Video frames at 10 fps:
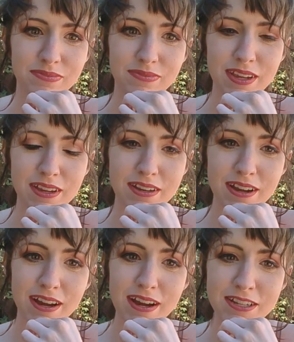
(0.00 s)
And
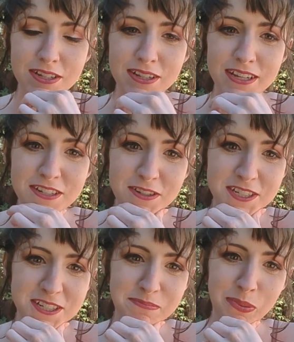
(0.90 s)
I took
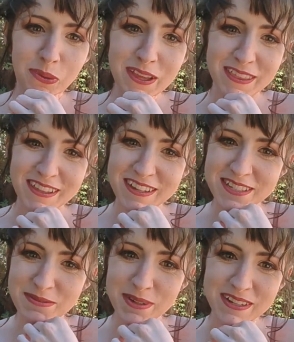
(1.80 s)
interest in boy
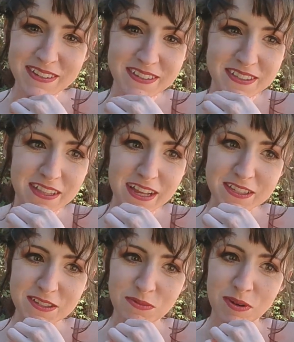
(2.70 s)
things because
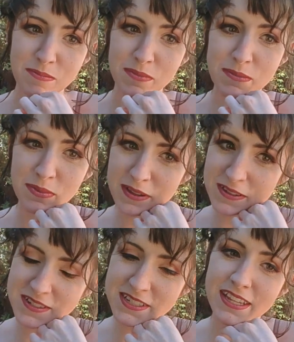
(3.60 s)
that's what my
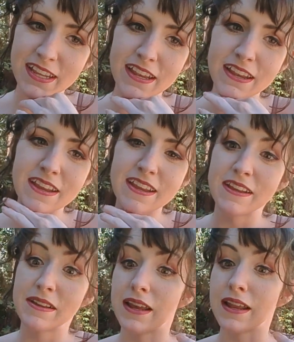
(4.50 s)
brothers did,
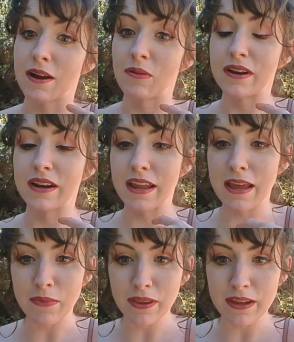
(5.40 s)
and I wanted to
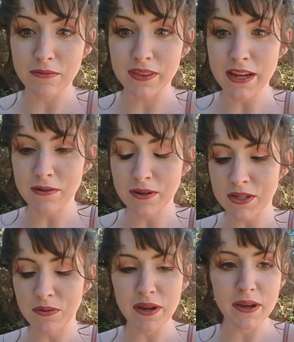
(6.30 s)
emulate what they were
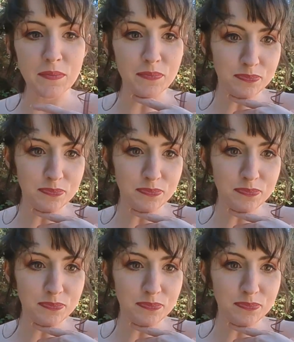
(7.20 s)
doing.